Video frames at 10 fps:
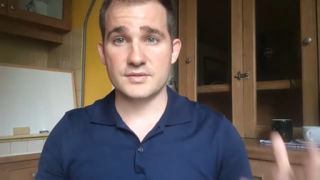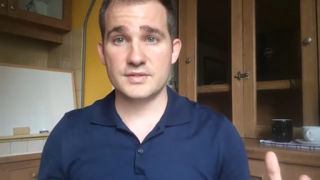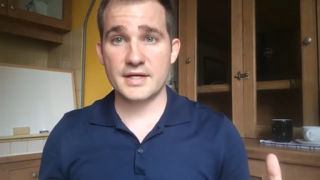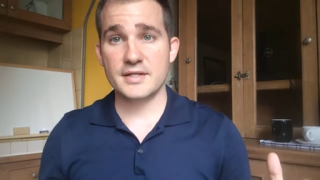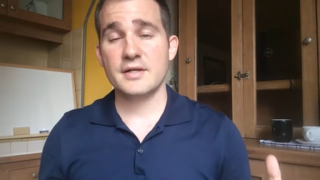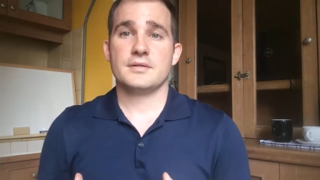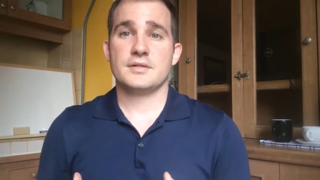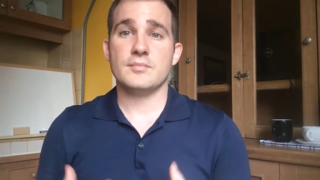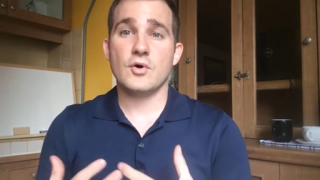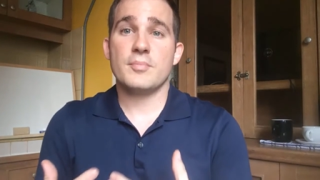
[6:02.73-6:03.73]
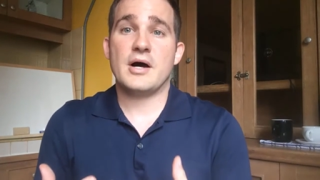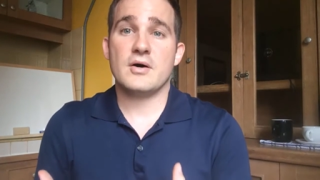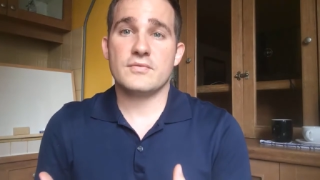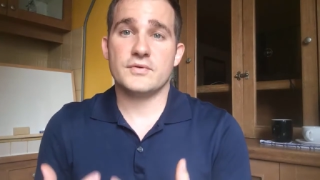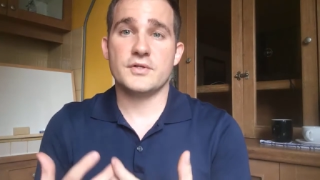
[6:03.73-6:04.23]
do that, the more
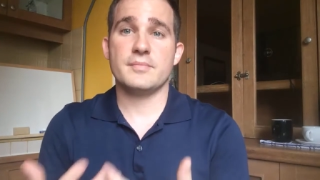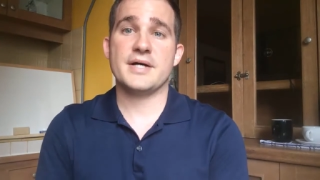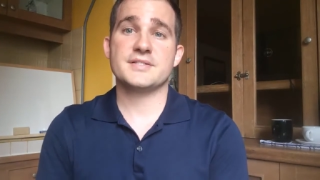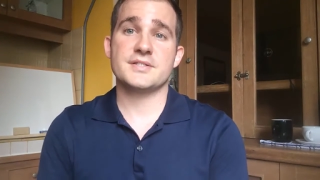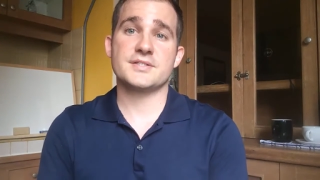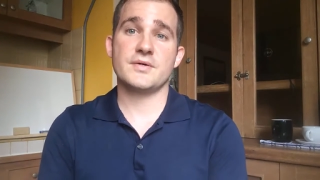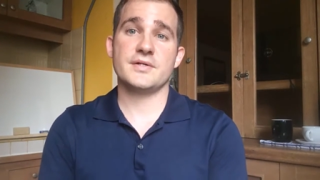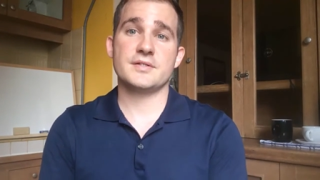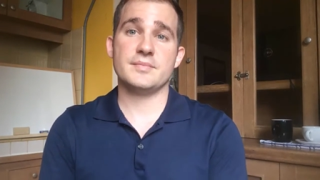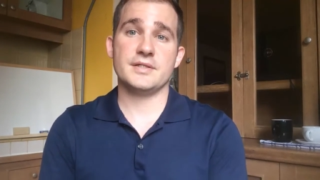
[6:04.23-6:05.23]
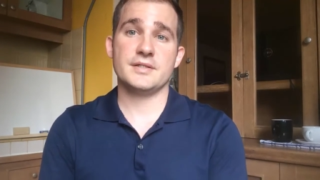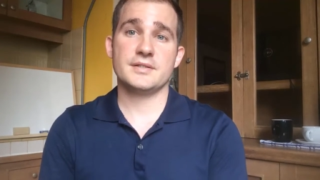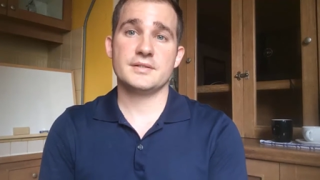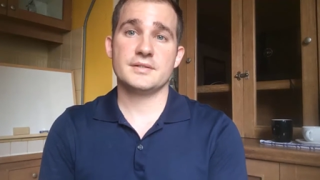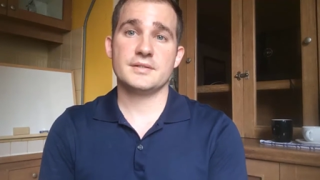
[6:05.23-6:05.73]
powerful your message is going to be
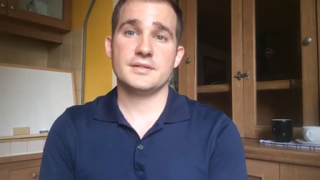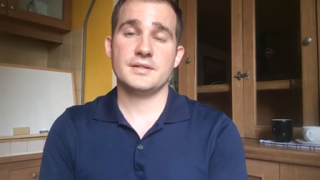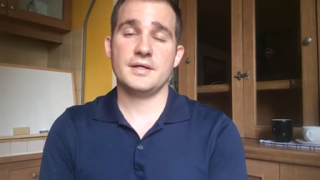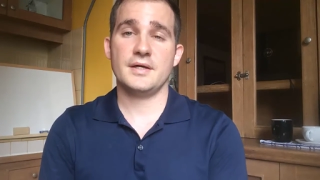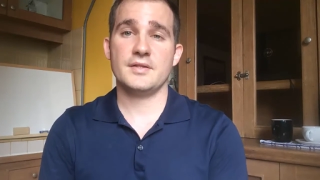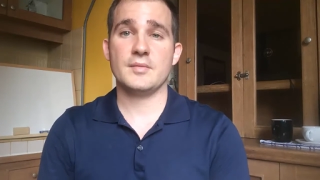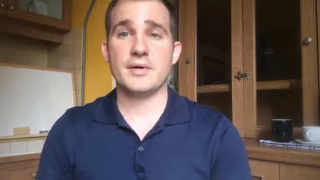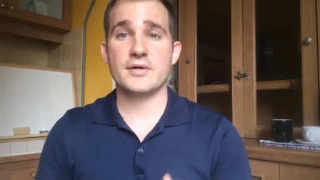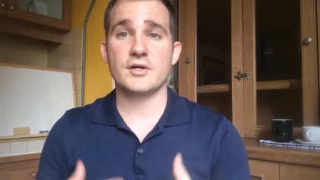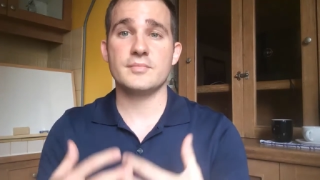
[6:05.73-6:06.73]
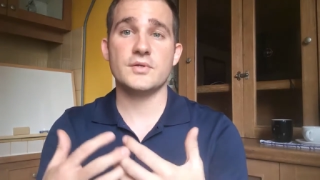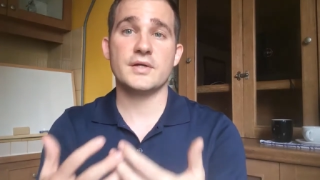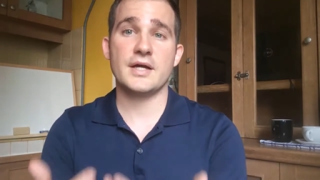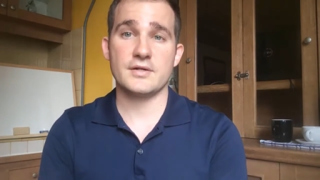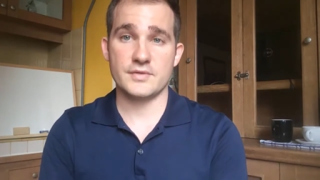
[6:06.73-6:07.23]
and the better
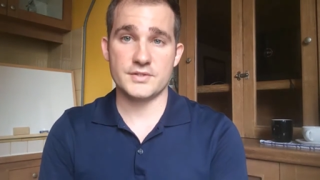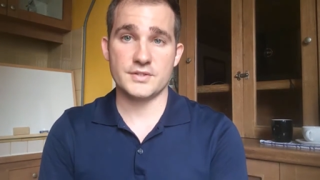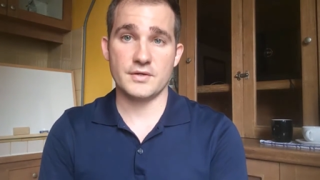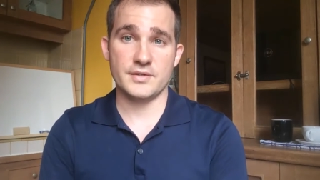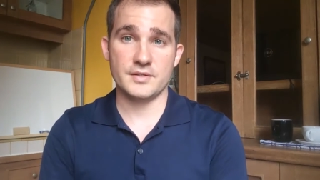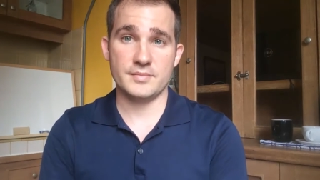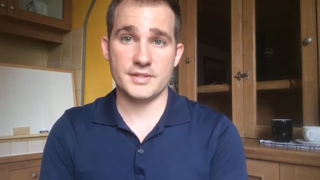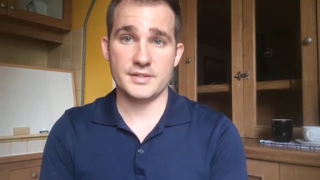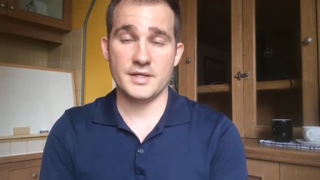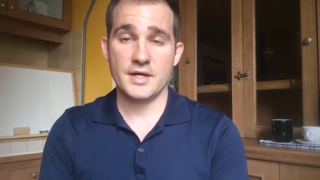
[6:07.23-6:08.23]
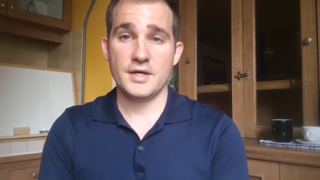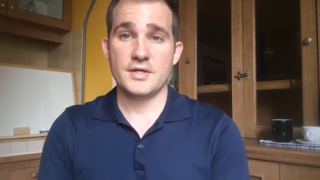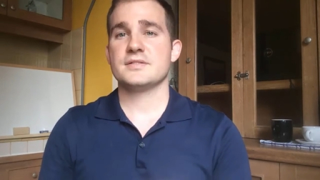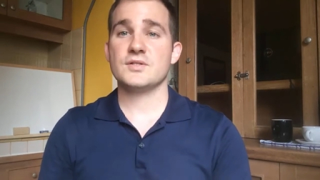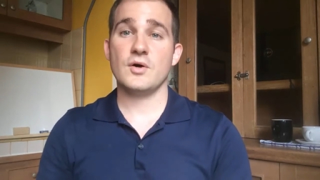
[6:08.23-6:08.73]
communicator that you're going to be.
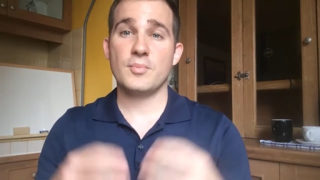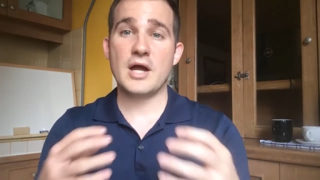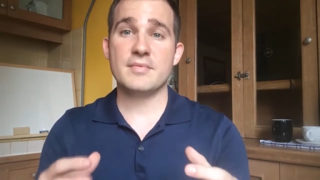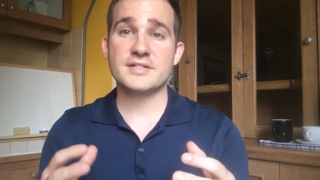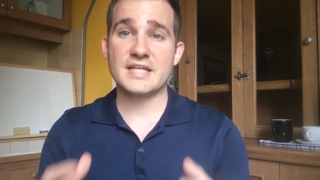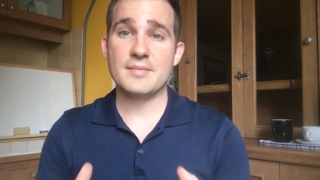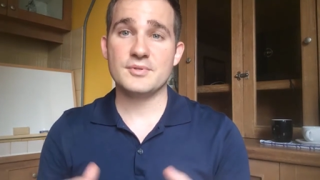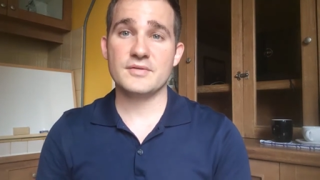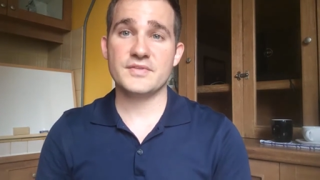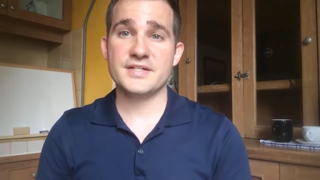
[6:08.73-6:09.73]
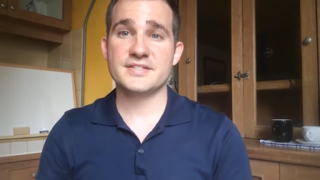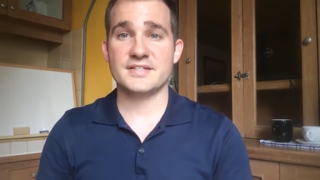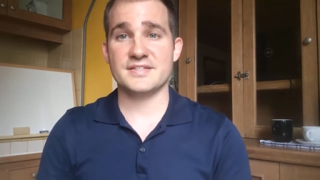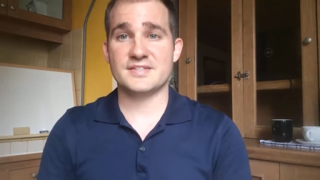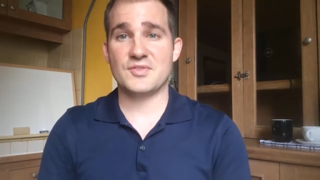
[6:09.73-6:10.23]
So a prime example of this
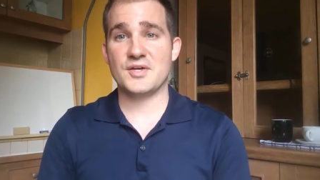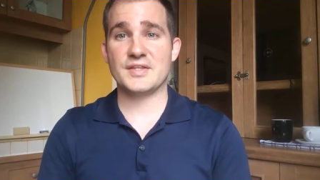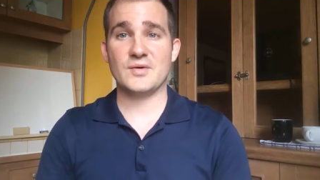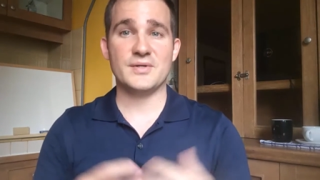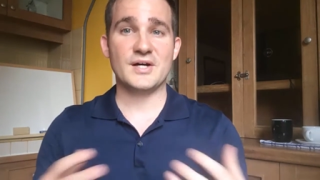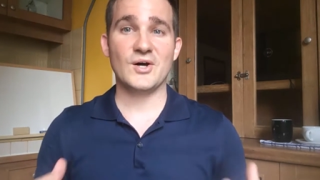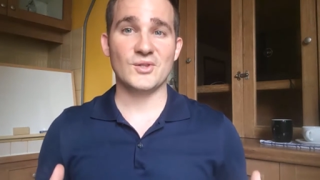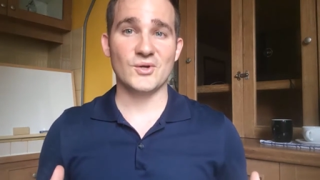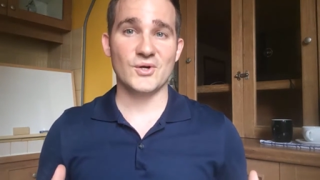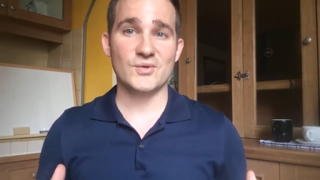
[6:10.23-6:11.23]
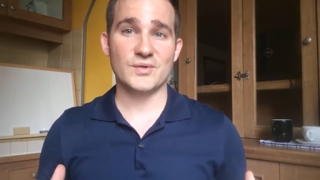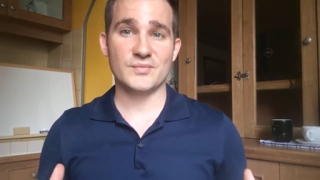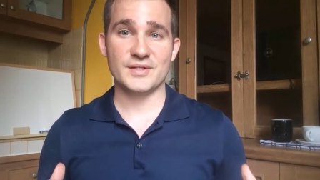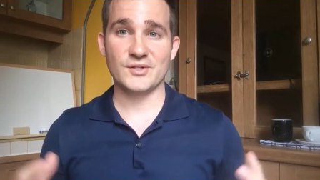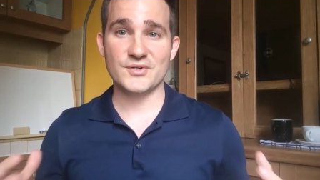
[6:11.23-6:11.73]
is the thing that we all learn
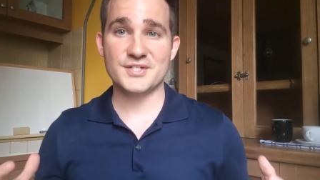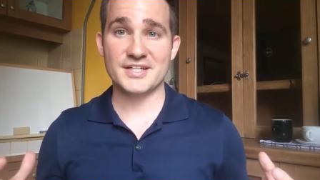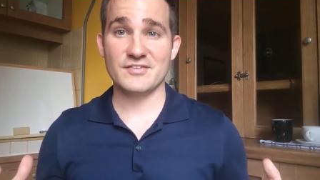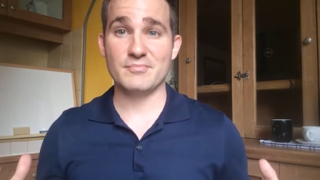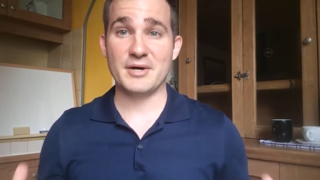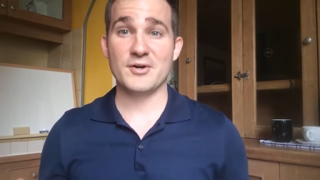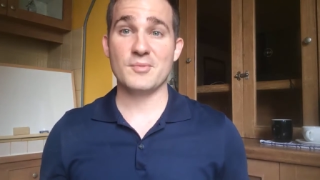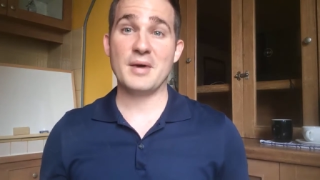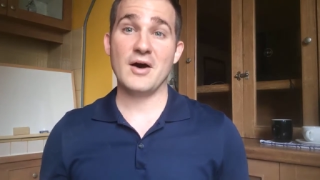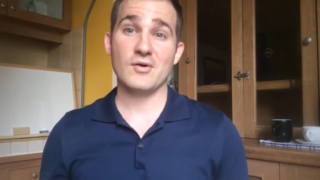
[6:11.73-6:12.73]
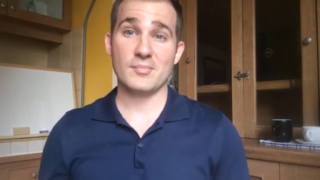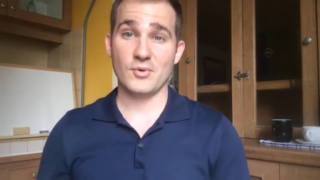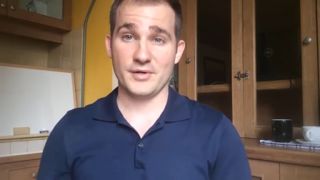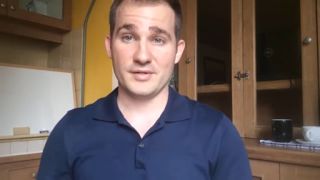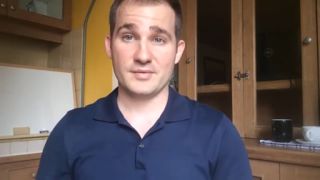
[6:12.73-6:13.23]
when we learn to give better
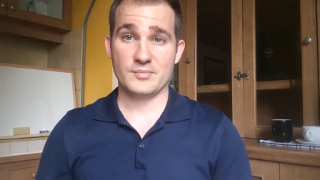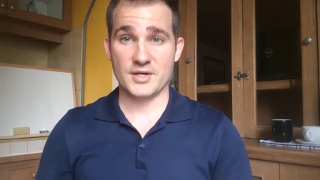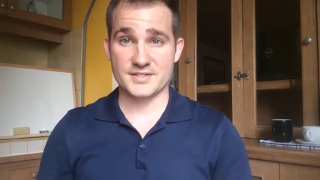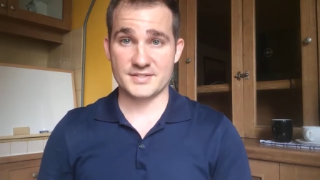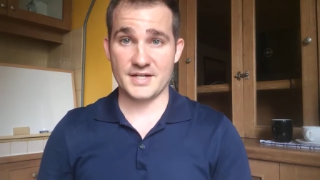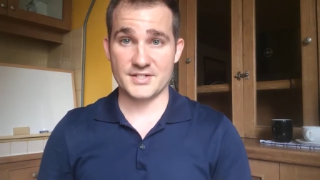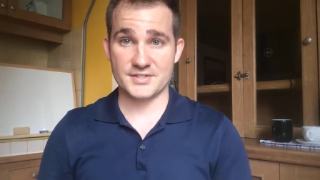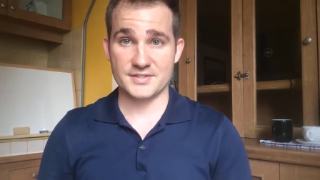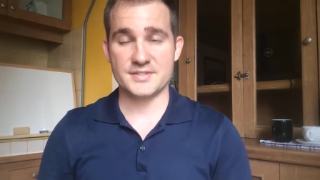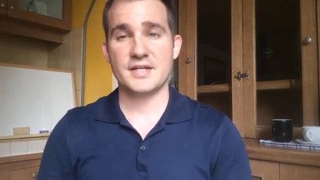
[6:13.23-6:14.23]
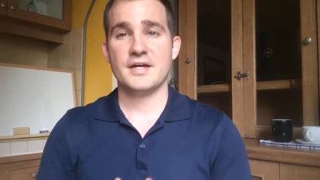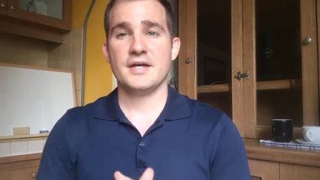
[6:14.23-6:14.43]
PowerPoint presentations.